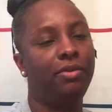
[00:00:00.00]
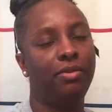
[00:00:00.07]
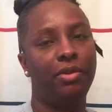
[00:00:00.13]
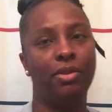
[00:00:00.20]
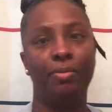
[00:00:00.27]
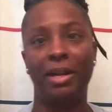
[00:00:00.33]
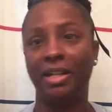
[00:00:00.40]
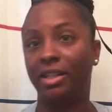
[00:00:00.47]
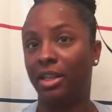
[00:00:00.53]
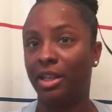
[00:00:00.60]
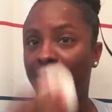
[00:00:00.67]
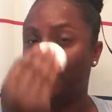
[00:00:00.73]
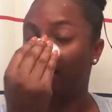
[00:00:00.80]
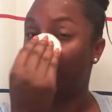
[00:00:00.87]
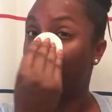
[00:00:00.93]
for my skin.
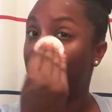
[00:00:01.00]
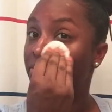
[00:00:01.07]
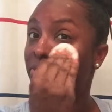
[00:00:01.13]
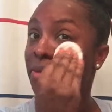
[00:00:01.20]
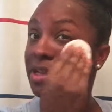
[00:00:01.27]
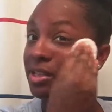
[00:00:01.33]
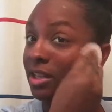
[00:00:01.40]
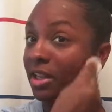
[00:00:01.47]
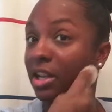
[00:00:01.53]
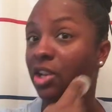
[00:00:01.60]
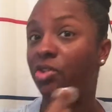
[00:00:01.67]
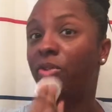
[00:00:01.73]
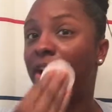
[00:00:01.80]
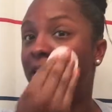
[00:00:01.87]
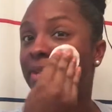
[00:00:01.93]
That's worked for my skin. I
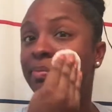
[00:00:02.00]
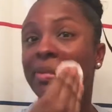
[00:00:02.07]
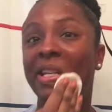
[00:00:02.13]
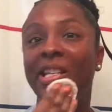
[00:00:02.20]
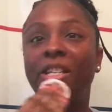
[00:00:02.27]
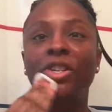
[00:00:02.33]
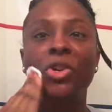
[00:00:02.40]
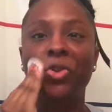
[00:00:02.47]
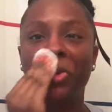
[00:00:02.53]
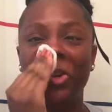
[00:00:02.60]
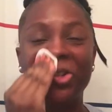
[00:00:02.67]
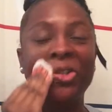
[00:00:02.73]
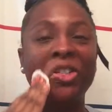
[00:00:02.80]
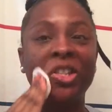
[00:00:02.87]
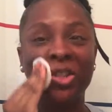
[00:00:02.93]
tried many
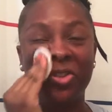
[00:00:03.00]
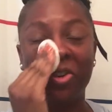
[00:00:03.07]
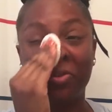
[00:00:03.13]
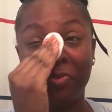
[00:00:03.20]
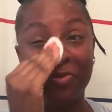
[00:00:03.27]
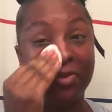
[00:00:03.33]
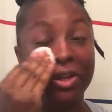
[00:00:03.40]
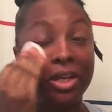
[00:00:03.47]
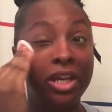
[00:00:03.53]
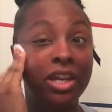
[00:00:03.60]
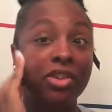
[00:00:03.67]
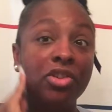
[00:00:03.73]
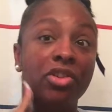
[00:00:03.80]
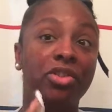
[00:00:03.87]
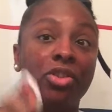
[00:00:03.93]
toners and they're
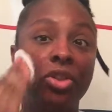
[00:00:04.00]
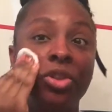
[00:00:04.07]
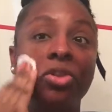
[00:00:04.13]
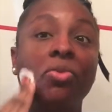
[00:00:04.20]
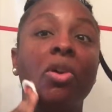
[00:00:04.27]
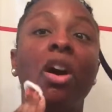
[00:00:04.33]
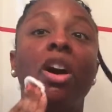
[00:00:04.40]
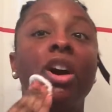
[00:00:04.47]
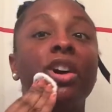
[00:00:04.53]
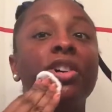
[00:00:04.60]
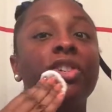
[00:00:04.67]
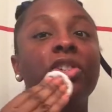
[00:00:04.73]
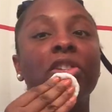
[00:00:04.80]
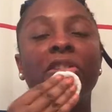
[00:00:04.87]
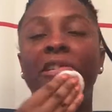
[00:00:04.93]
either too
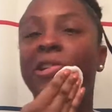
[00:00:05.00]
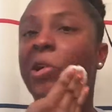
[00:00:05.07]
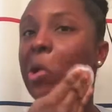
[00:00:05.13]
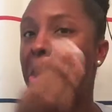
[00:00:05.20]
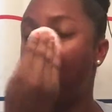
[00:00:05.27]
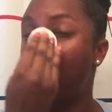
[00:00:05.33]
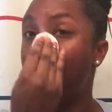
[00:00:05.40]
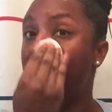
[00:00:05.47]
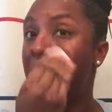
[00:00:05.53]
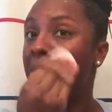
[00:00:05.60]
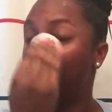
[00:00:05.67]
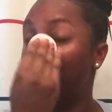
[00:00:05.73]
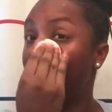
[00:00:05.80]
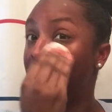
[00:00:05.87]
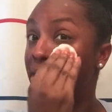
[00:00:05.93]
harsh
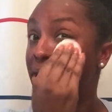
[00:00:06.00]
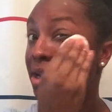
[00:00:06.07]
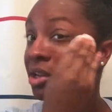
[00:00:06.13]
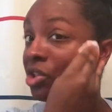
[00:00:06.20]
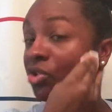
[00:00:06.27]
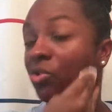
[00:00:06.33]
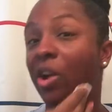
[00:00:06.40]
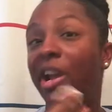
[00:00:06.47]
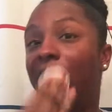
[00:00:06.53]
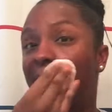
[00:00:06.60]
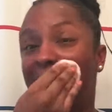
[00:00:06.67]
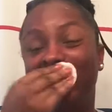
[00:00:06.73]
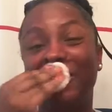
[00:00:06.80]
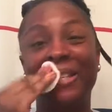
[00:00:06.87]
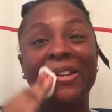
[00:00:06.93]
and dry out
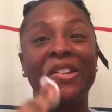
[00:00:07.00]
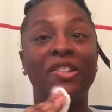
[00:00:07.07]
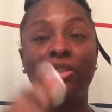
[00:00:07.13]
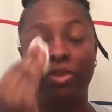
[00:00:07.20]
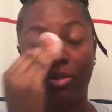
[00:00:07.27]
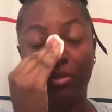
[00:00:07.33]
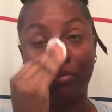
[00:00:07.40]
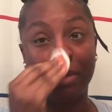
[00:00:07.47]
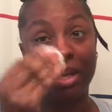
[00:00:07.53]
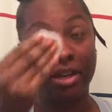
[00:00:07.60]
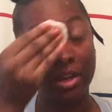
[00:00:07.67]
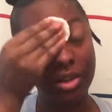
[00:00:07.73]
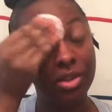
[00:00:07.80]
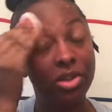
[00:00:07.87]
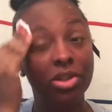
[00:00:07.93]
my skin too
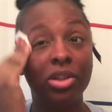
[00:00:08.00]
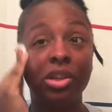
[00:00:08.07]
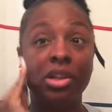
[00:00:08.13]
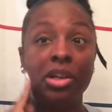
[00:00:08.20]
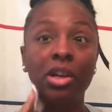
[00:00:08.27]
much,